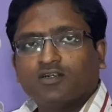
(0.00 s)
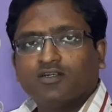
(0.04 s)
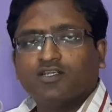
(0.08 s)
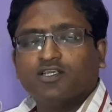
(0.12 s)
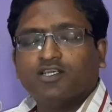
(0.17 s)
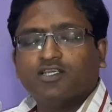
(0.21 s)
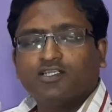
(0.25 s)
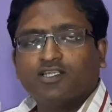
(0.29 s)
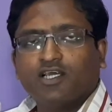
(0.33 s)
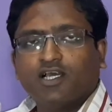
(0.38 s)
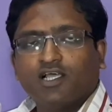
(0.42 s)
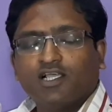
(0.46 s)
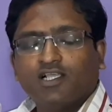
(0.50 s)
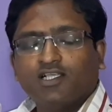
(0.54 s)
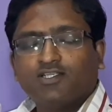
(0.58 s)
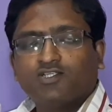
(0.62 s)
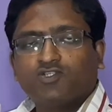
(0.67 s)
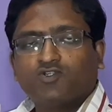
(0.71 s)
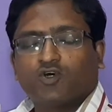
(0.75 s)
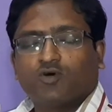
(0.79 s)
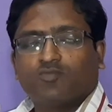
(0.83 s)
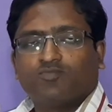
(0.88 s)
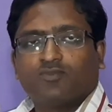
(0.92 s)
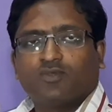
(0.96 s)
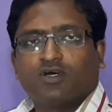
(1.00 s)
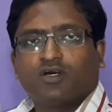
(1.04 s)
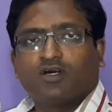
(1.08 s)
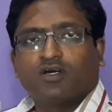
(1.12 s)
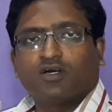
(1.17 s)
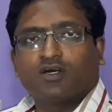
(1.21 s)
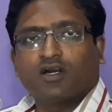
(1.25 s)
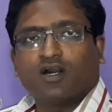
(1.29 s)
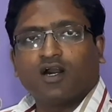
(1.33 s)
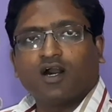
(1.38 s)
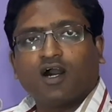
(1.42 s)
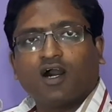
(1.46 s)
details of
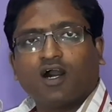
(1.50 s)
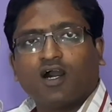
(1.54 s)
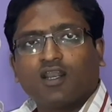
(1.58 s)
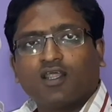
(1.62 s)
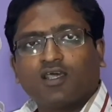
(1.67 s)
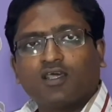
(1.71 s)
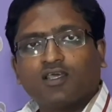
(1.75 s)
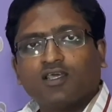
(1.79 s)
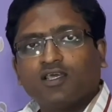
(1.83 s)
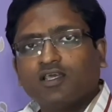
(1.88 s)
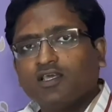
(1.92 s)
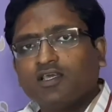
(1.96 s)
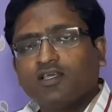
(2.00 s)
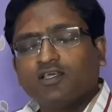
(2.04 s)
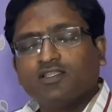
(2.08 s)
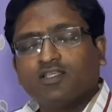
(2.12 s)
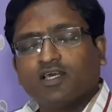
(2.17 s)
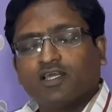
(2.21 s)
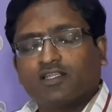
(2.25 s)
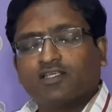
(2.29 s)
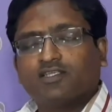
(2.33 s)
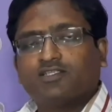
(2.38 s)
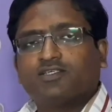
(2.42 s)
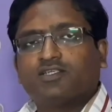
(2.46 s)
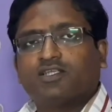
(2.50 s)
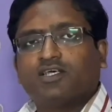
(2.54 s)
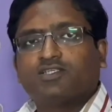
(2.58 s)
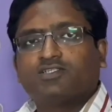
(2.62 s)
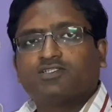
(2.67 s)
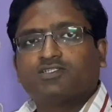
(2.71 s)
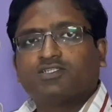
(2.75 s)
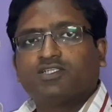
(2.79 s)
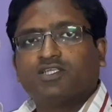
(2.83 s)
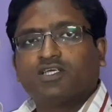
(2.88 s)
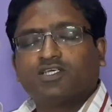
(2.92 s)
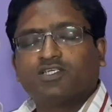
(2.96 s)
the RE, that is
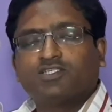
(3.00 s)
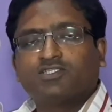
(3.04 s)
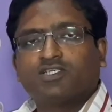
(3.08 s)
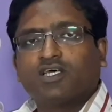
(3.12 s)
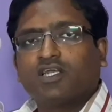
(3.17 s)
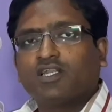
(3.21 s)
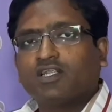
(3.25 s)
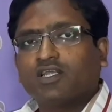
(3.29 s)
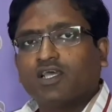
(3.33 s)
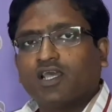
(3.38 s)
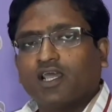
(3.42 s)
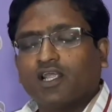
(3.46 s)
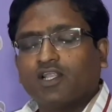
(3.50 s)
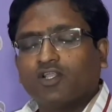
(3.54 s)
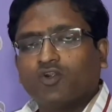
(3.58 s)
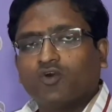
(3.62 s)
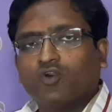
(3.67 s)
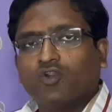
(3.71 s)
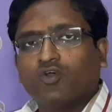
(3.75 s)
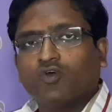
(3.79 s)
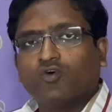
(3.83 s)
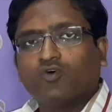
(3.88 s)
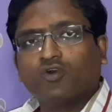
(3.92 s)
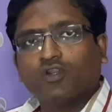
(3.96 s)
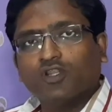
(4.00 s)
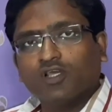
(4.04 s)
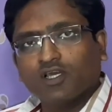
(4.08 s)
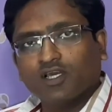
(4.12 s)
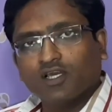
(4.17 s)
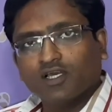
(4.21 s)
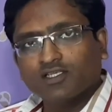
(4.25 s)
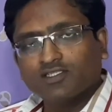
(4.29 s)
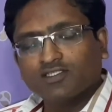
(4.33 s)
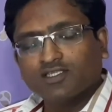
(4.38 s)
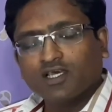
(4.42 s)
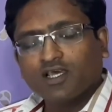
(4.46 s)
restriction
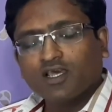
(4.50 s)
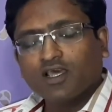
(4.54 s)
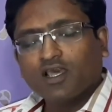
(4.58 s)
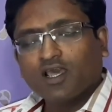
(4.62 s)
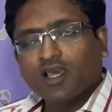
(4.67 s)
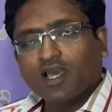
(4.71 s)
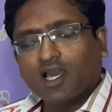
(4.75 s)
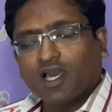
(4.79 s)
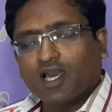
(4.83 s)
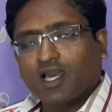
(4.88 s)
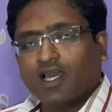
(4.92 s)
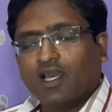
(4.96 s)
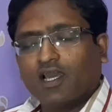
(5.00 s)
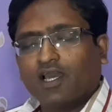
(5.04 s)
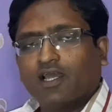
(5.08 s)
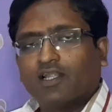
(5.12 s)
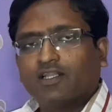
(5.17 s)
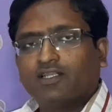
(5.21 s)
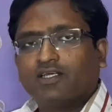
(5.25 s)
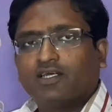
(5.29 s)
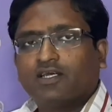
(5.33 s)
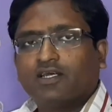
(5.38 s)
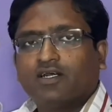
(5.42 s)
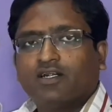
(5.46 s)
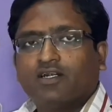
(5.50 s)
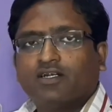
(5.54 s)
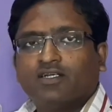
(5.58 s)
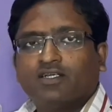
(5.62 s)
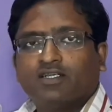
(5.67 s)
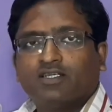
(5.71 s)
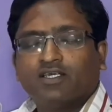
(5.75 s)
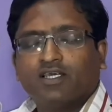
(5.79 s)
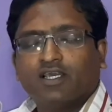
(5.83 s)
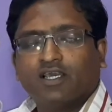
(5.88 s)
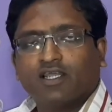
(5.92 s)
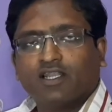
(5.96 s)
endonuclease and
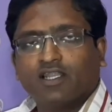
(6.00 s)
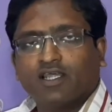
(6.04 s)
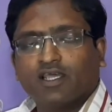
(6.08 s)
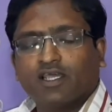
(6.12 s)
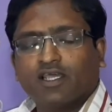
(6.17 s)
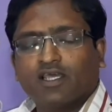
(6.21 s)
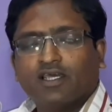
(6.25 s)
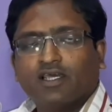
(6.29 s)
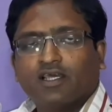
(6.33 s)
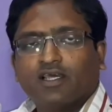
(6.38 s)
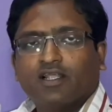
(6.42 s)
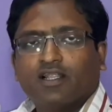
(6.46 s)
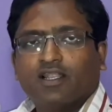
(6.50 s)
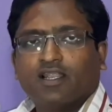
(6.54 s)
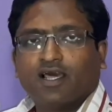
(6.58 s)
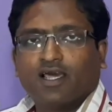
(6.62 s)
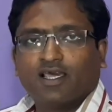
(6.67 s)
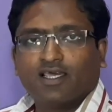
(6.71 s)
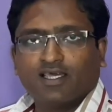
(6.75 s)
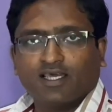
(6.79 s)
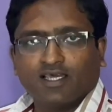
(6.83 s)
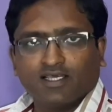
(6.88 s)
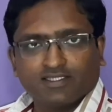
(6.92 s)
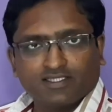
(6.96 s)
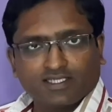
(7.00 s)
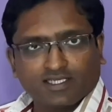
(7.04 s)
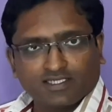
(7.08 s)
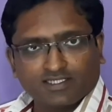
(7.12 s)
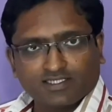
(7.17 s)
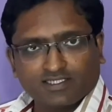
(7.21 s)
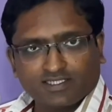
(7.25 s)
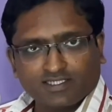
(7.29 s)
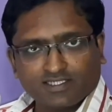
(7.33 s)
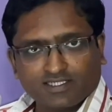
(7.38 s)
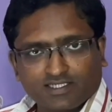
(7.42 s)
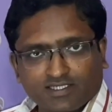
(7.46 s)
DNA
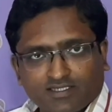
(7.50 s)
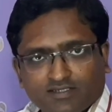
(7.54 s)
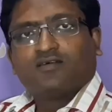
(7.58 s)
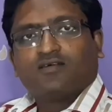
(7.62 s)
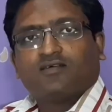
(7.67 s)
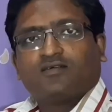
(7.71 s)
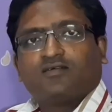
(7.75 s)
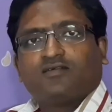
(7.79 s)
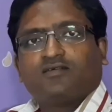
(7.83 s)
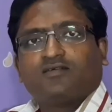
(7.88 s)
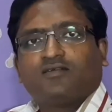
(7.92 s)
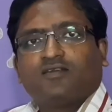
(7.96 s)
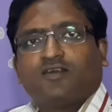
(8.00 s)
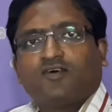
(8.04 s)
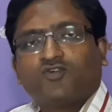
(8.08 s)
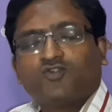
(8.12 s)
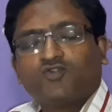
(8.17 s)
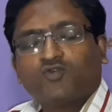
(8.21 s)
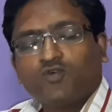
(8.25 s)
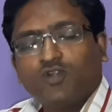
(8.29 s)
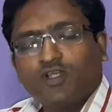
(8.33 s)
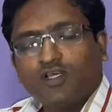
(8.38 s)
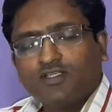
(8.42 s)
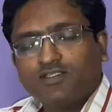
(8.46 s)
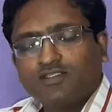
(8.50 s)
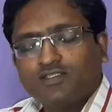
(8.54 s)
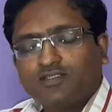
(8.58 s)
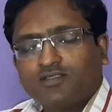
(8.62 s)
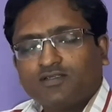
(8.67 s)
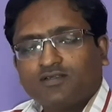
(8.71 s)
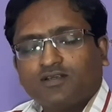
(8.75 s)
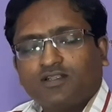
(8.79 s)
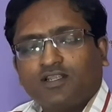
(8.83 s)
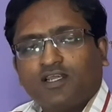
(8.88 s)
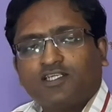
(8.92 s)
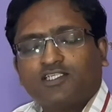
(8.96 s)
ligases. Now students,
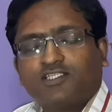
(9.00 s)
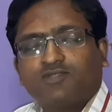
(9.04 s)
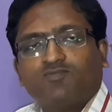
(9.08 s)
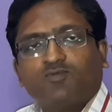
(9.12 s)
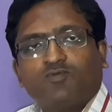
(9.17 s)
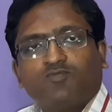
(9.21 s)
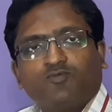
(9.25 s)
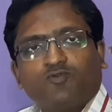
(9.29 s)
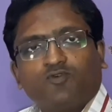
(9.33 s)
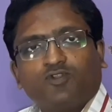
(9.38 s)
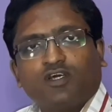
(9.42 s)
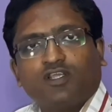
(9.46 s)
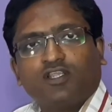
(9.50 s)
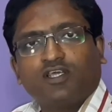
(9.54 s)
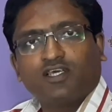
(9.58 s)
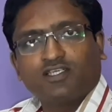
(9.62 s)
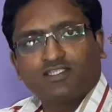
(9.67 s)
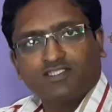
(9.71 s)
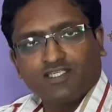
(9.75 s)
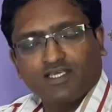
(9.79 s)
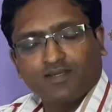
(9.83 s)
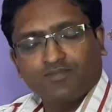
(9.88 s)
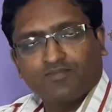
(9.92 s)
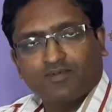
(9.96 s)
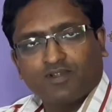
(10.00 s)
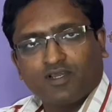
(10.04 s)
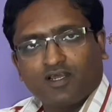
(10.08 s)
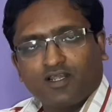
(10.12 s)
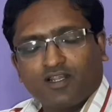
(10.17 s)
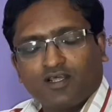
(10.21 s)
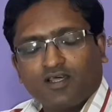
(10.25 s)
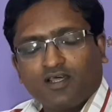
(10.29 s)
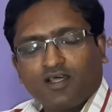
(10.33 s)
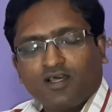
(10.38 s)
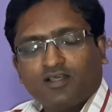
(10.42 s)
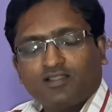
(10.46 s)
let's move to the next
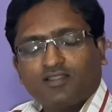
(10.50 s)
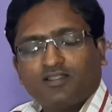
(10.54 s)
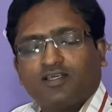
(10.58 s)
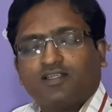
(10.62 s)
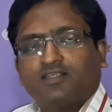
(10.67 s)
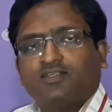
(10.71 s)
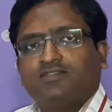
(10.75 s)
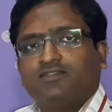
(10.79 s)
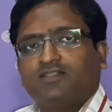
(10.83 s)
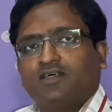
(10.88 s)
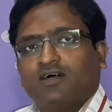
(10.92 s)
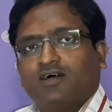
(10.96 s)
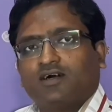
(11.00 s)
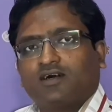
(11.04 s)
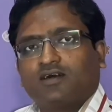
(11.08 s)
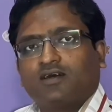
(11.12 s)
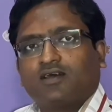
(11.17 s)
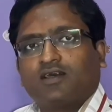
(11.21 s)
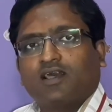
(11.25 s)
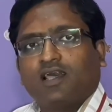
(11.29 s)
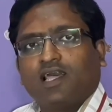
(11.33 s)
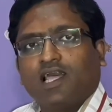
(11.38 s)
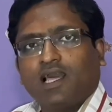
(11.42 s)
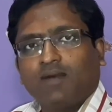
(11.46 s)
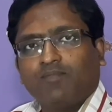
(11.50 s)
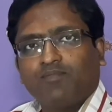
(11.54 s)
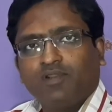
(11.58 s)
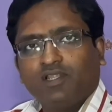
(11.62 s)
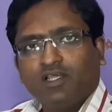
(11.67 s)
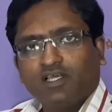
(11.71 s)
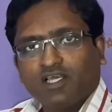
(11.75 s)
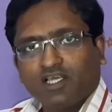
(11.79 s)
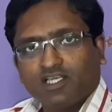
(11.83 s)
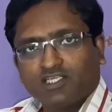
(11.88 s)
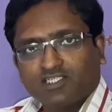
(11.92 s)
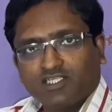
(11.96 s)
chapter, that is the
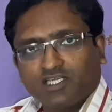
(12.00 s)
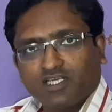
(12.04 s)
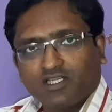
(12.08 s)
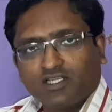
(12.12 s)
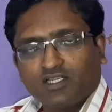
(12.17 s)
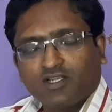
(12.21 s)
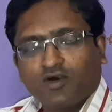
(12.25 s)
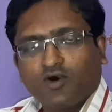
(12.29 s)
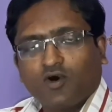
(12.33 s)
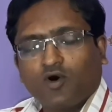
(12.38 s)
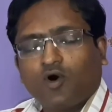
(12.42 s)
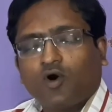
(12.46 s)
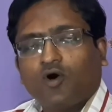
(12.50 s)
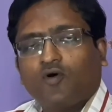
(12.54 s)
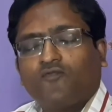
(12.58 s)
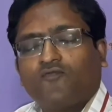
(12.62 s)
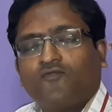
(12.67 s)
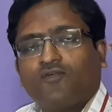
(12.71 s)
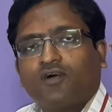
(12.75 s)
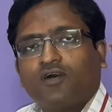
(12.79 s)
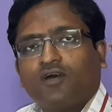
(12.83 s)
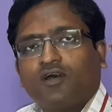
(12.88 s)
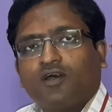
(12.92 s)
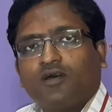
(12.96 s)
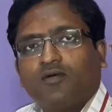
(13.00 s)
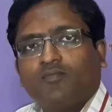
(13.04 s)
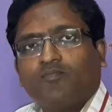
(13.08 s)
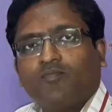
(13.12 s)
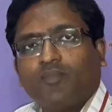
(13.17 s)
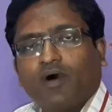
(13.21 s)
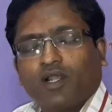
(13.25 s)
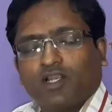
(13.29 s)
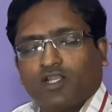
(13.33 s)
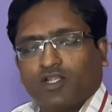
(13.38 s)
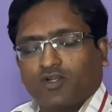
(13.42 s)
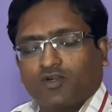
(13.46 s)
application of
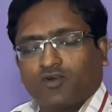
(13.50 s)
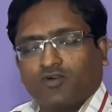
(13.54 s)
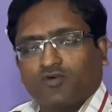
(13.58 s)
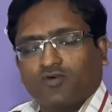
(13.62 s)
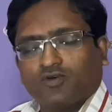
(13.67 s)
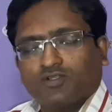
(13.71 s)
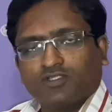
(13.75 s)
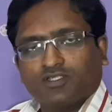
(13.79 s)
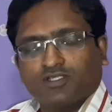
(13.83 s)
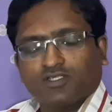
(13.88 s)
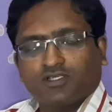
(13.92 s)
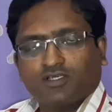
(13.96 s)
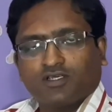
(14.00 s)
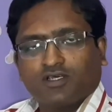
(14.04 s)
biotechnology.